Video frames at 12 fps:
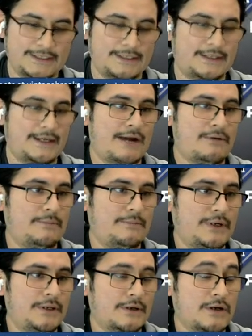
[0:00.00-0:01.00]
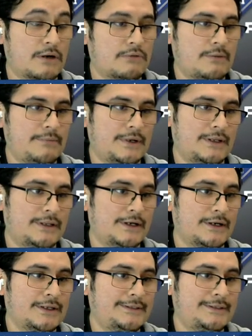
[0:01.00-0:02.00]
Karen Butler, Caron Butler,
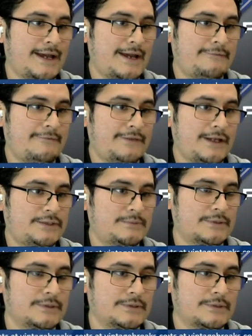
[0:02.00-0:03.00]
Dan Fleischman.